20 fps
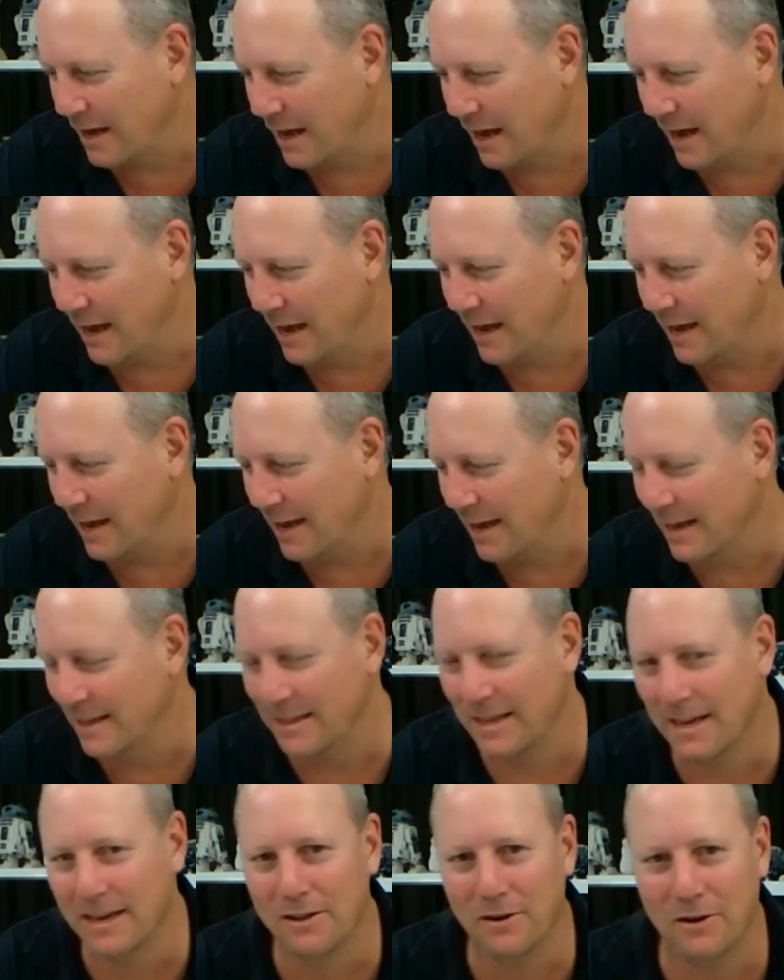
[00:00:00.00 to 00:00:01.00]
And
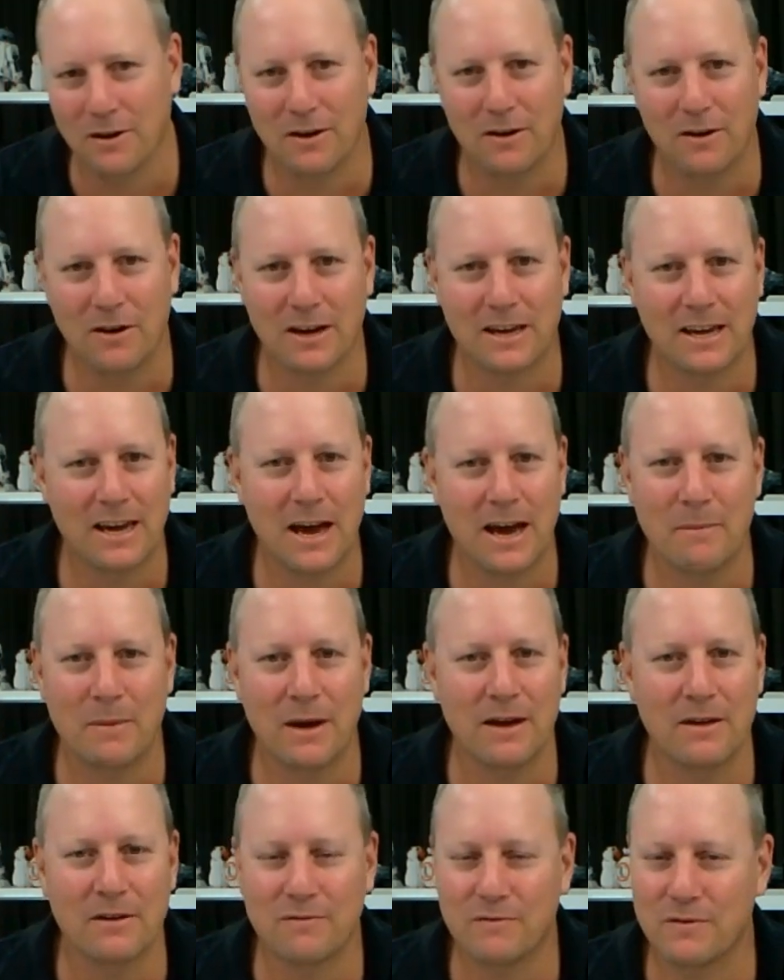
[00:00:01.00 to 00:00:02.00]
then I came
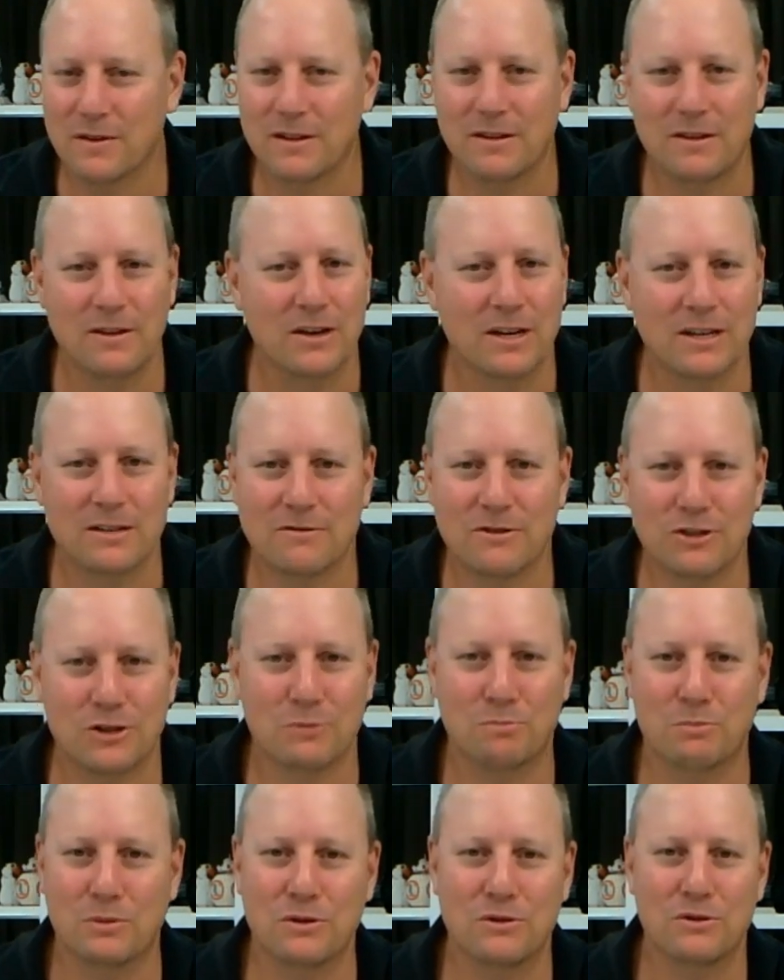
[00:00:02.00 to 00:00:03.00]
out, I felt like
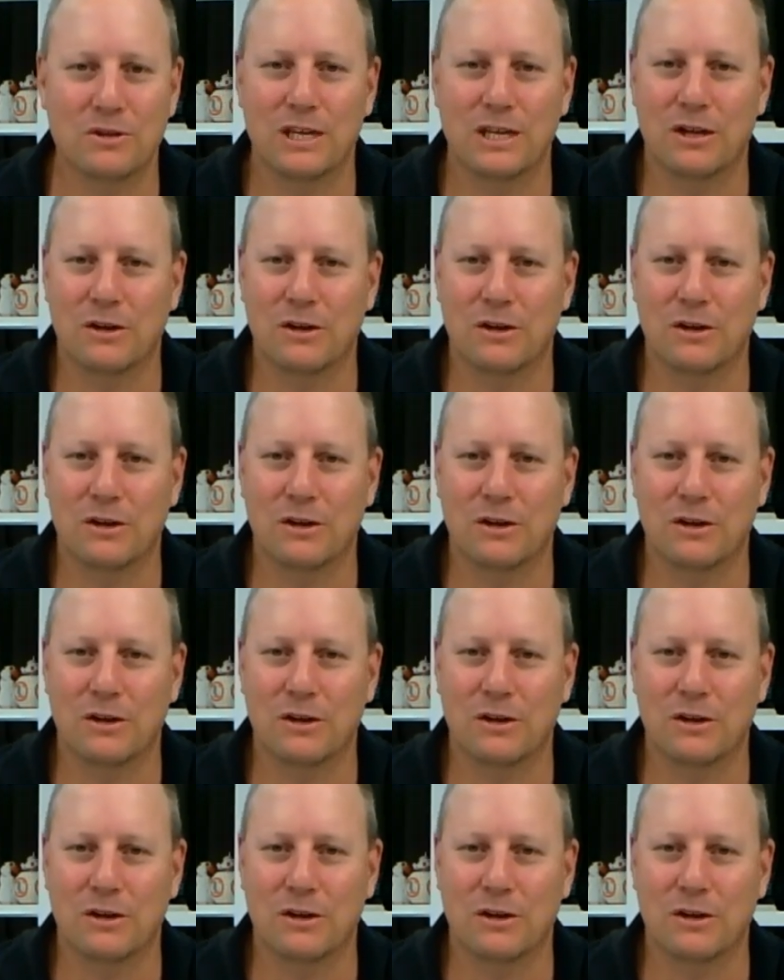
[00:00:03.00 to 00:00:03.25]
just building.